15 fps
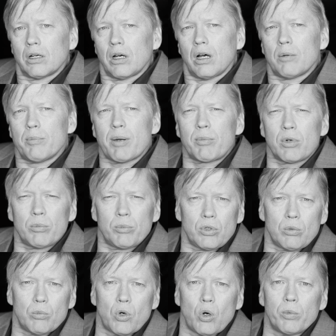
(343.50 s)
A memorable
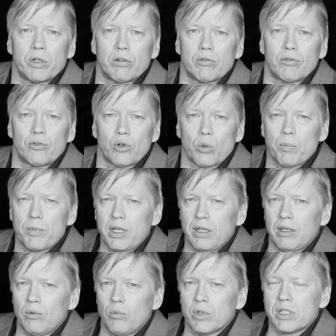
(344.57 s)
moment for
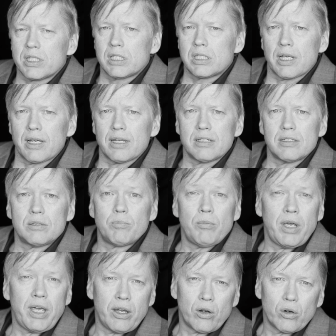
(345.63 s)
me was, as
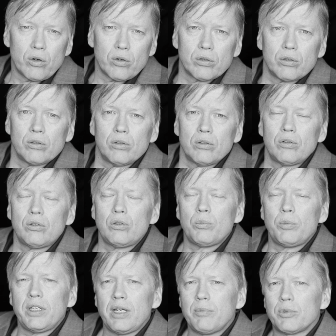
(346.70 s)
mayor, to
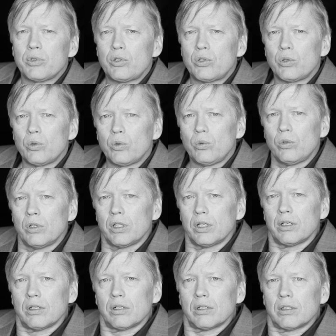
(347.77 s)
be able to
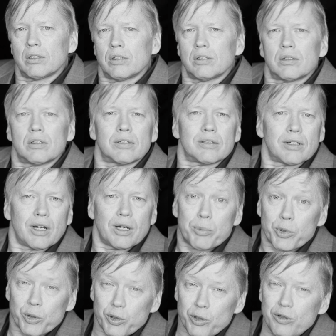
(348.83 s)

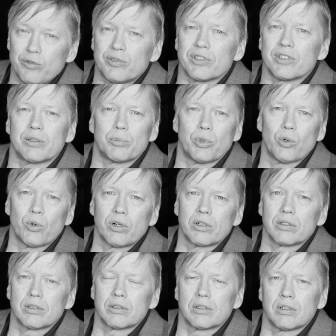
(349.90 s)
approve and support
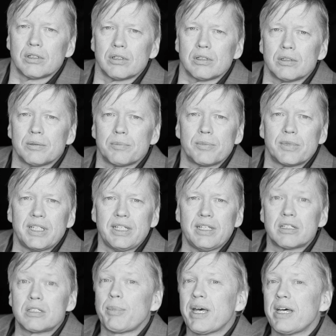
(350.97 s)
the
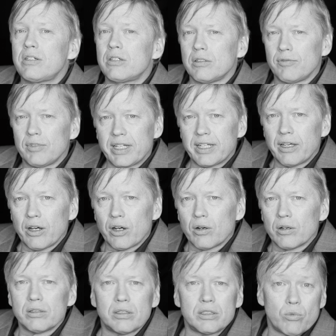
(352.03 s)
expansion of Langara
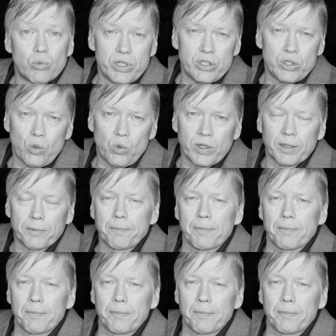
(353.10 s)
and the rezoning.